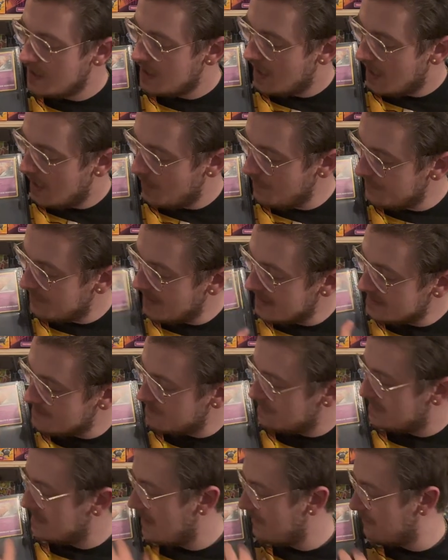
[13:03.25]
Uh, we've got some
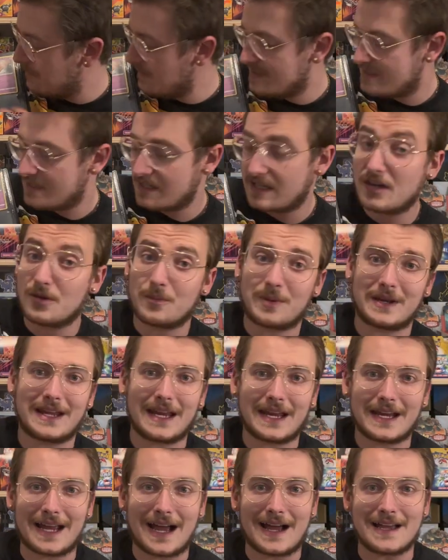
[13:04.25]
stuff missing here, but
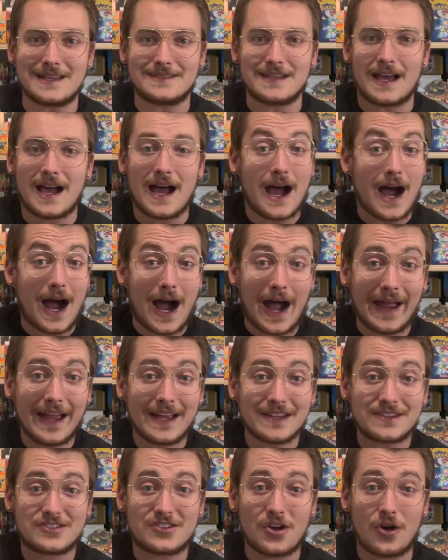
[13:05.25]
again, guys, I
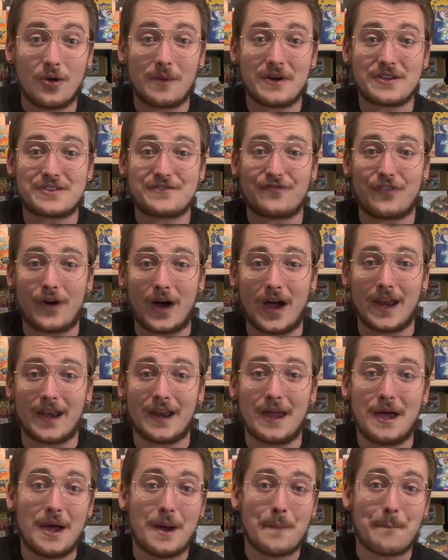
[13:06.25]
had so much
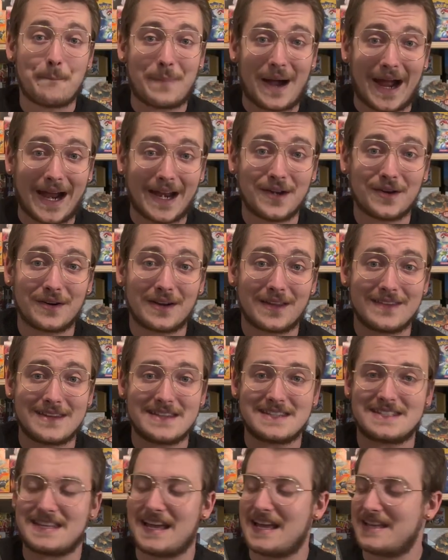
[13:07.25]
fun bindering
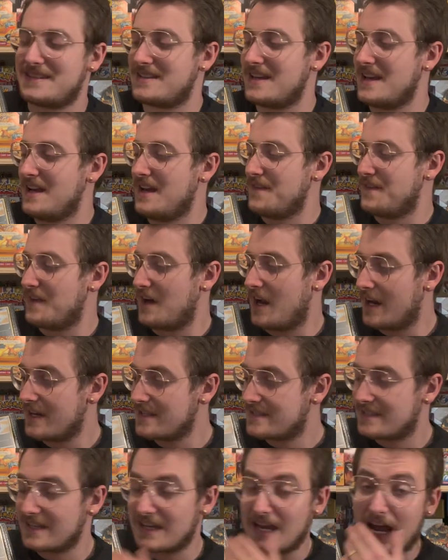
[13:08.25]
these sets that
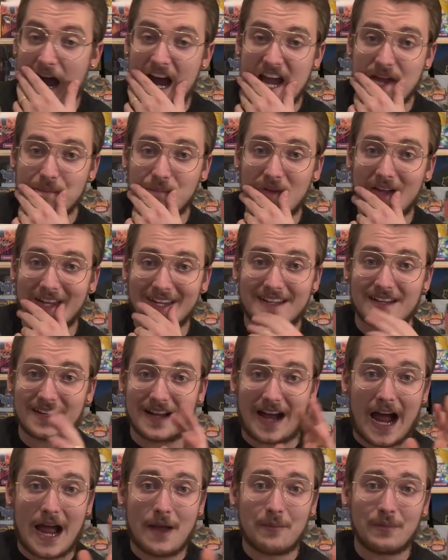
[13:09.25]
honestly, I'm like,
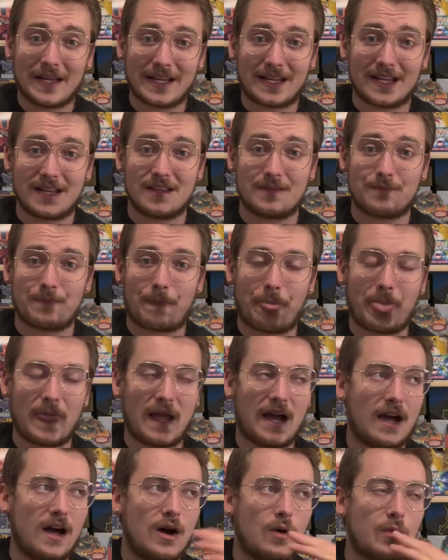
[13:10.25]
I'm like a
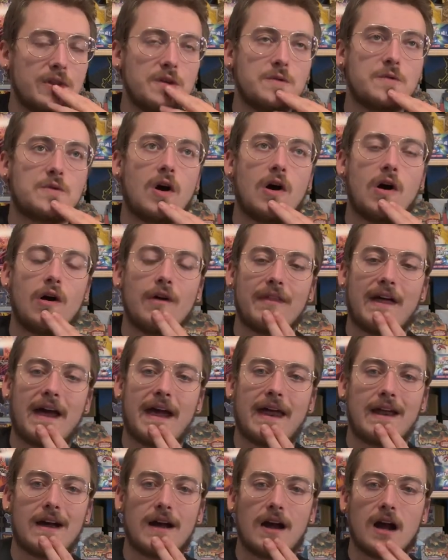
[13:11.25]
uh, what do you call
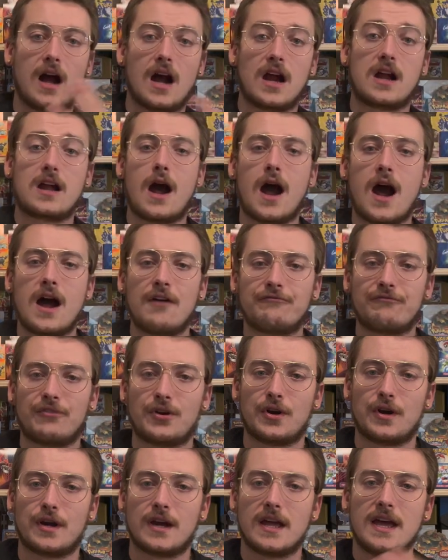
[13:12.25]
that? Uh, a
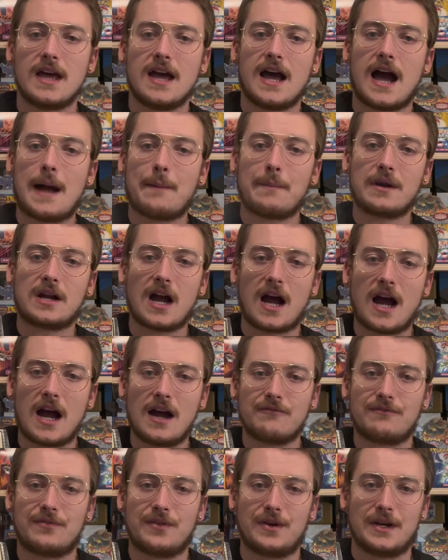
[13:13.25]
convert. I'm a
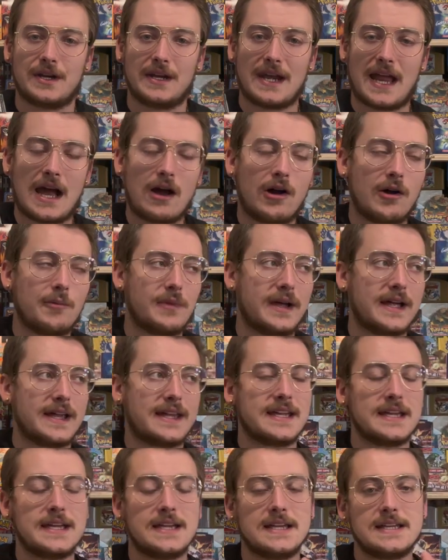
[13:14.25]
convert. Now I'm
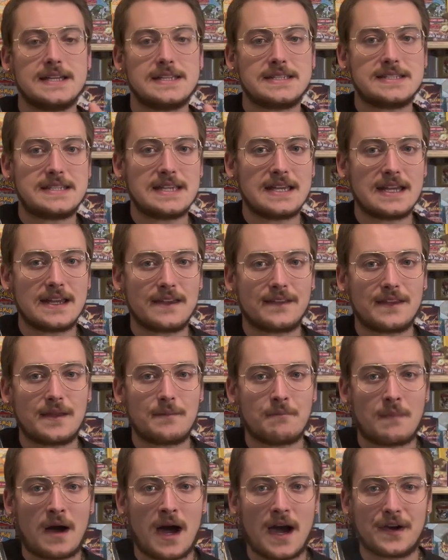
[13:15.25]
like seeing that
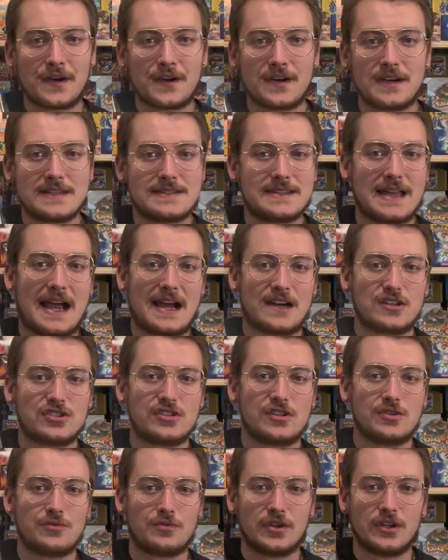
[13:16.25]
Modern is
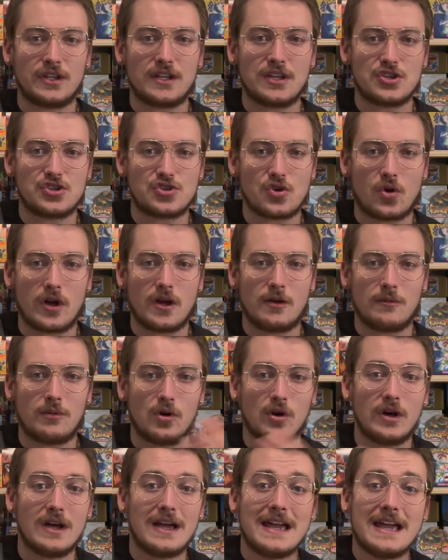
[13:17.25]
actually really
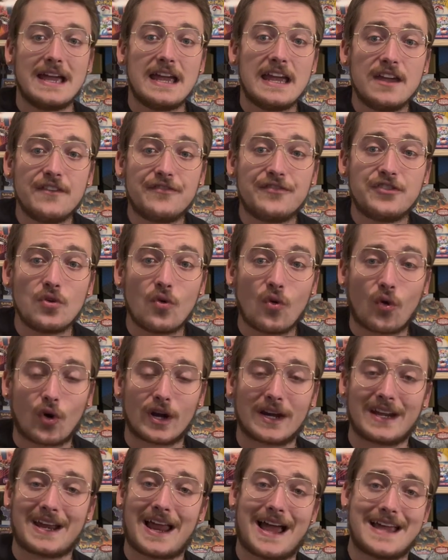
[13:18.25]
enjoyable if you
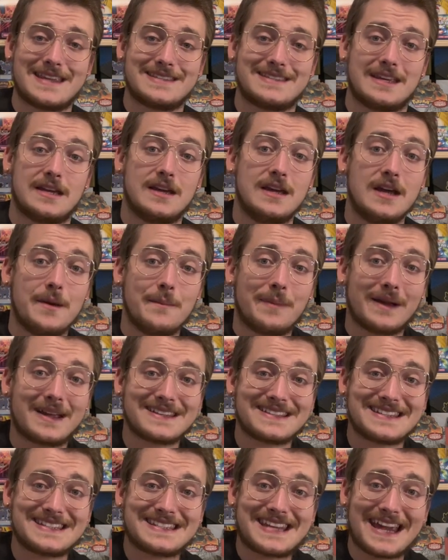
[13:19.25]
organize it,
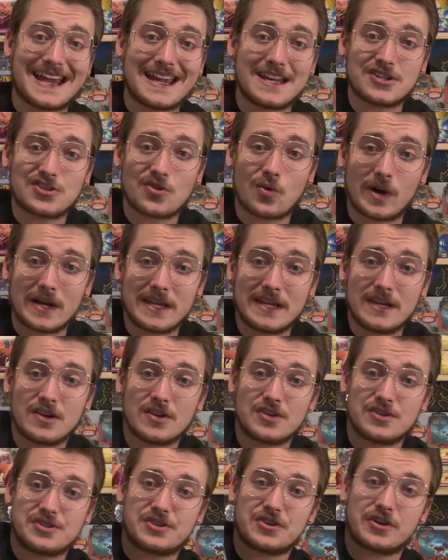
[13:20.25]
because in ten, twenty
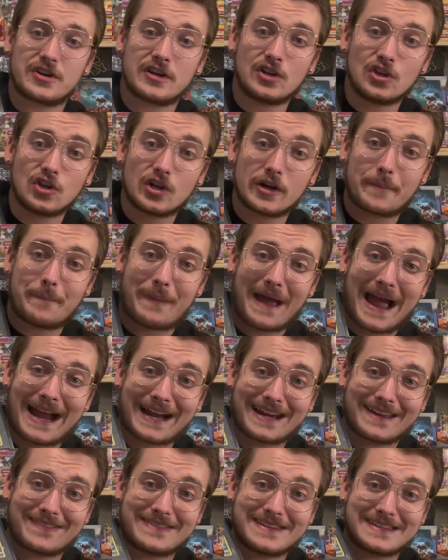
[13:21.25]
years, you're going to look
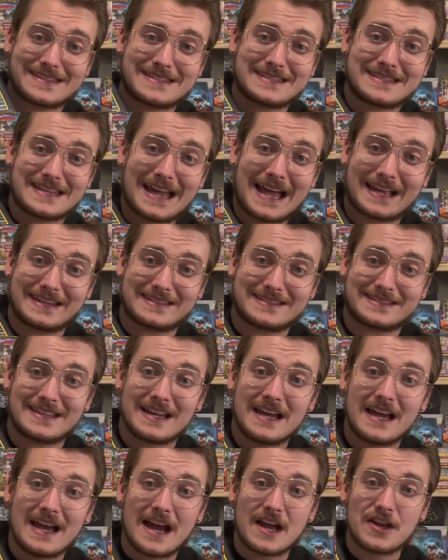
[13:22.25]
back at these sets
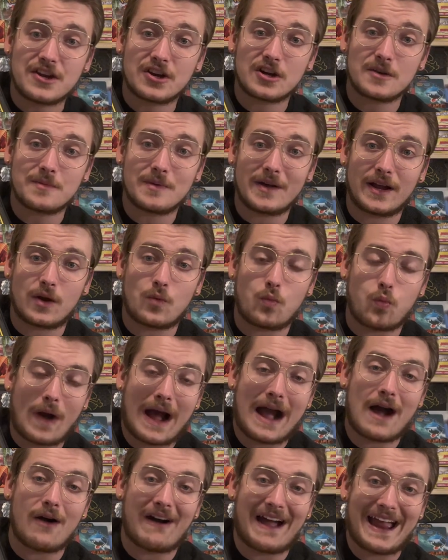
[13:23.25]
and you're going to be like,
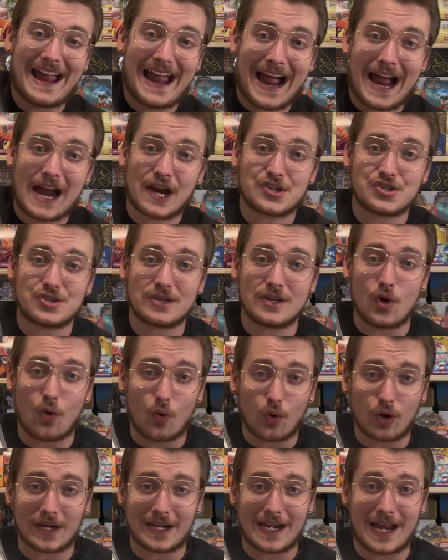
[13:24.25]
wow, I actually
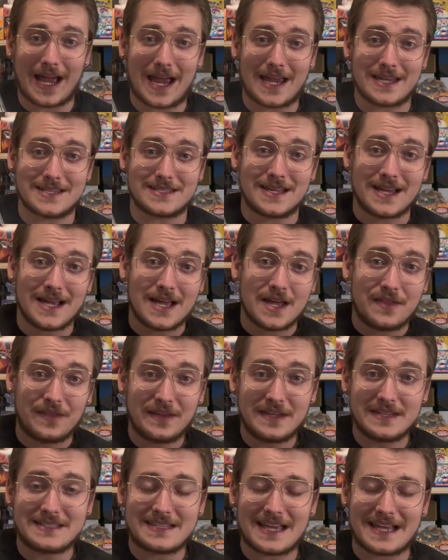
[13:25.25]
organized
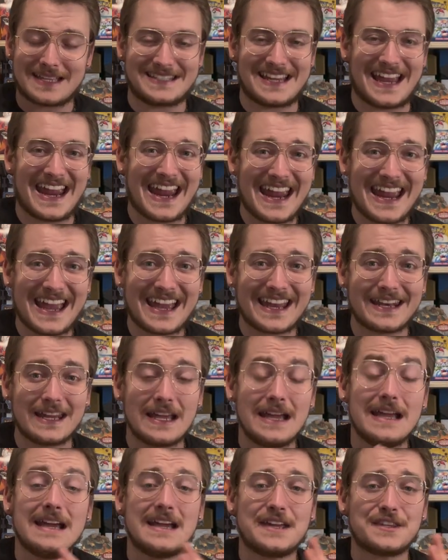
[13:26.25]
these sets. And
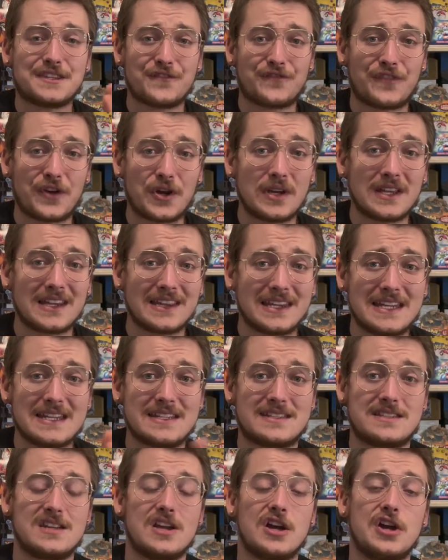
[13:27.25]
at the very
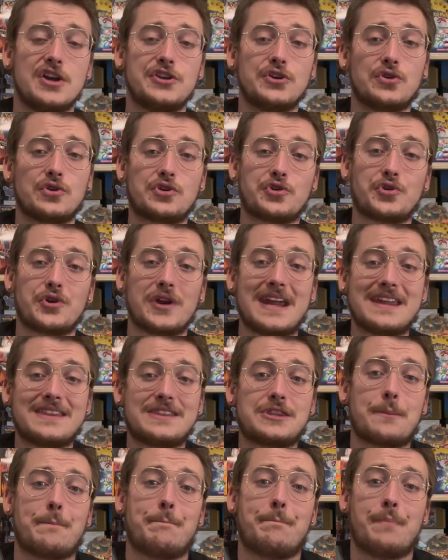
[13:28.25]
least, you'll create
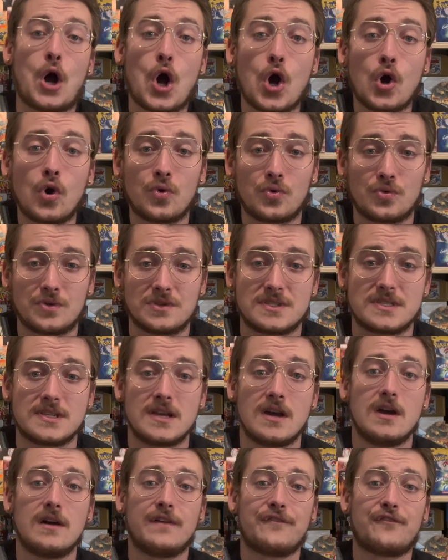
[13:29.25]
the bones
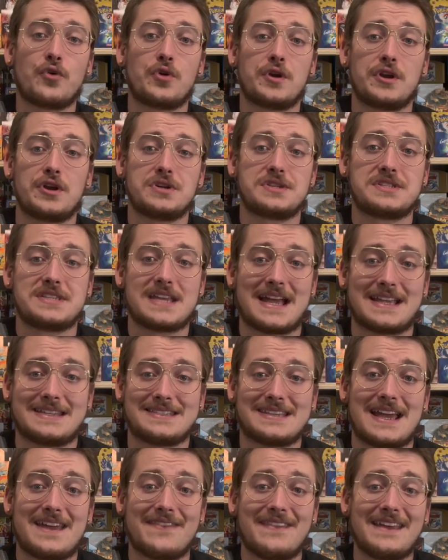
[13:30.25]
for your sets.
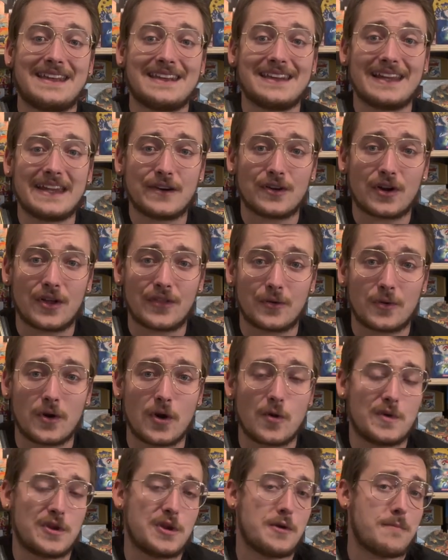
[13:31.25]
And then later on the
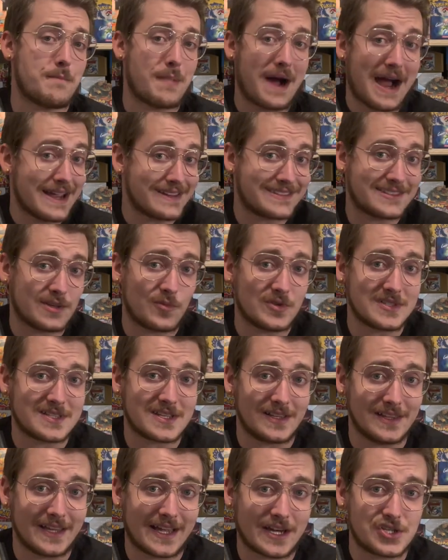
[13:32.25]
road, when you buy someone's
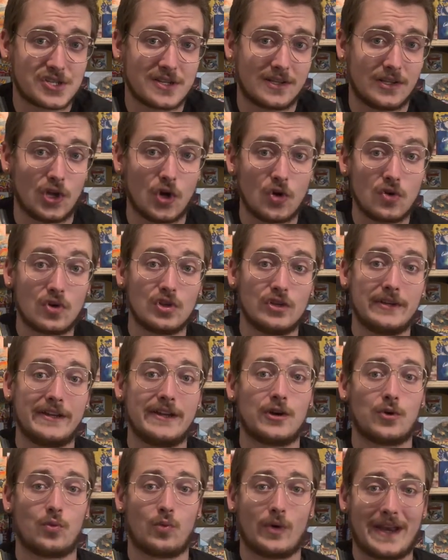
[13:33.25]
collection locally
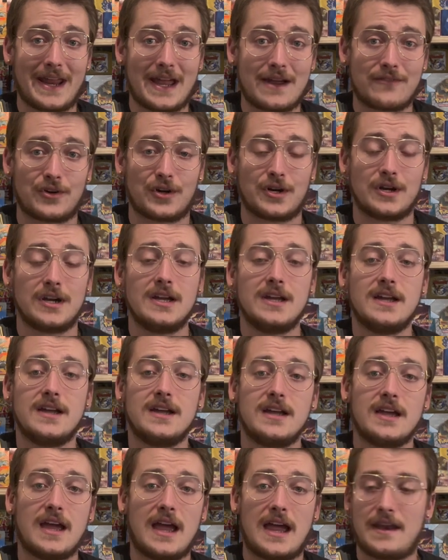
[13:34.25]
or whatever,
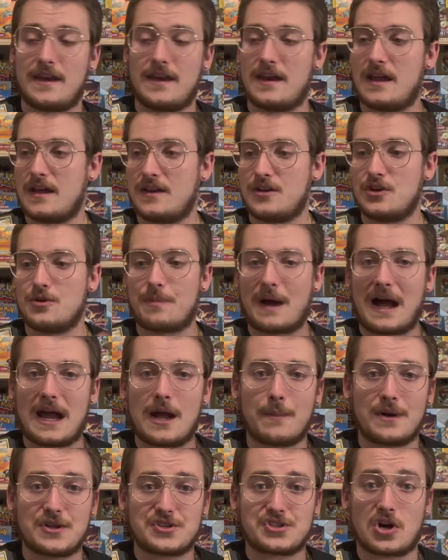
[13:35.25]
and, and you buy a
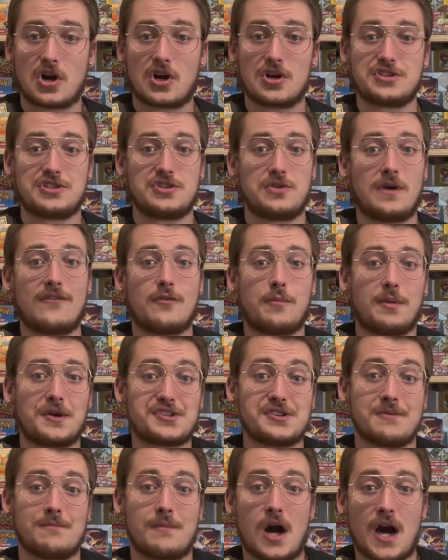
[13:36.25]
bunch of cards and you have a bunch
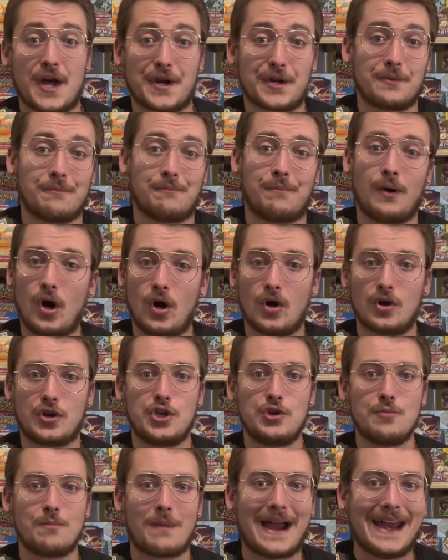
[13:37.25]
of Modern bulk,
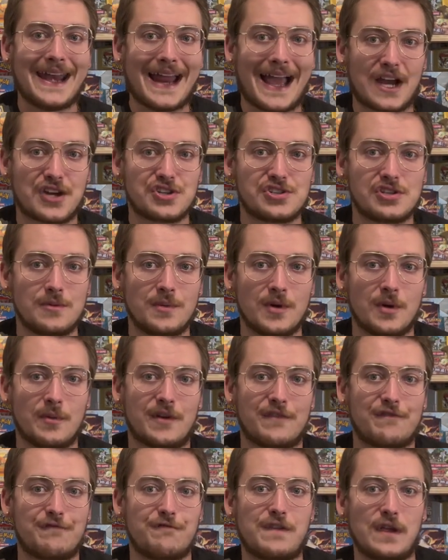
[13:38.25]
you might actually be able
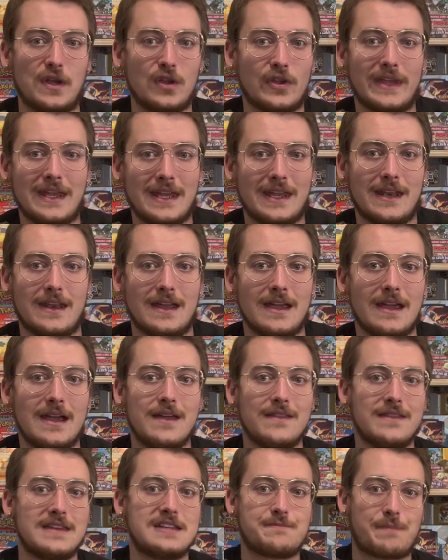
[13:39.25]
to fill in
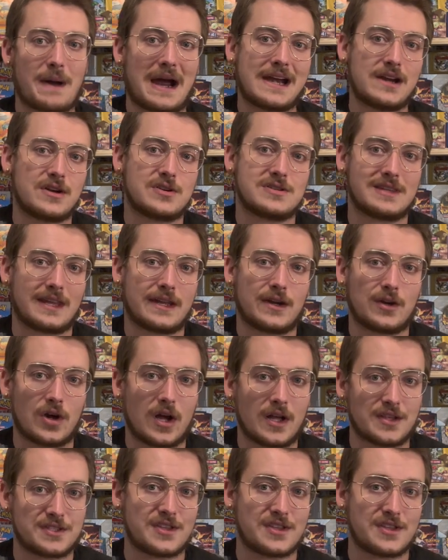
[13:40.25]
these binders later on.